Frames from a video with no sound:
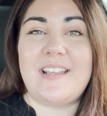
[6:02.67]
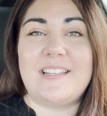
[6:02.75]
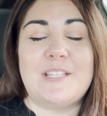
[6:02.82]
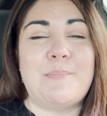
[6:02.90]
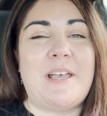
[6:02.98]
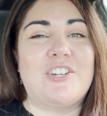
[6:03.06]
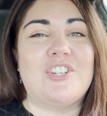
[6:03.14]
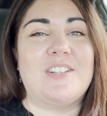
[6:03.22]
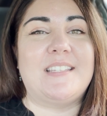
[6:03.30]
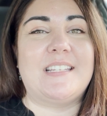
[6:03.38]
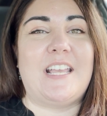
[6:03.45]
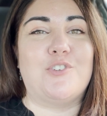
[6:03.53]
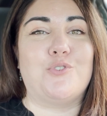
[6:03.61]
inspection
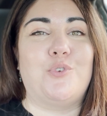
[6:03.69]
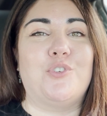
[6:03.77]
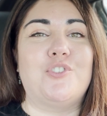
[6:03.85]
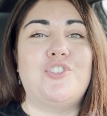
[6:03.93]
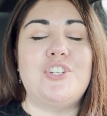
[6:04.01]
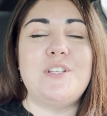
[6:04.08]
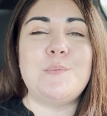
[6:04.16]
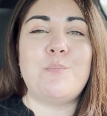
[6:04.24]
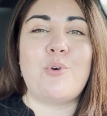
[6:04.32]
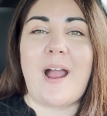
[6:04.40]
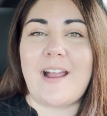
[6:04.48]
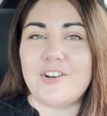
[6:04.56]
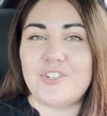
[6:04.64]
scheduled just
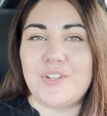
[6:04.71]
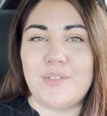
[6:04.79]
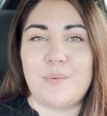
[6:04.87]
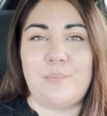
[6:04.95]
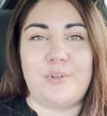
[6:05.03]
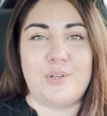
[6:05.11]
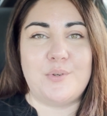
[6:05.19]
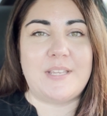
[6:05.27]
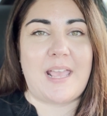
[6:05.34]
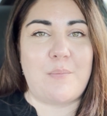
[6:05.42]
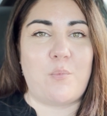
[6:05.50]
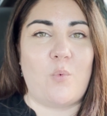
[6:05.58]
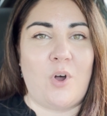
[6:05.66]
prior to the blue
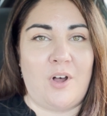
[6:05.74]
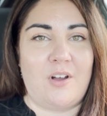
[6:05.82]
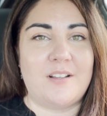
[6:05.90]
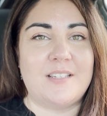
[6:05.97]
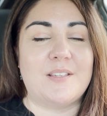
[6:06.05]
tape walk.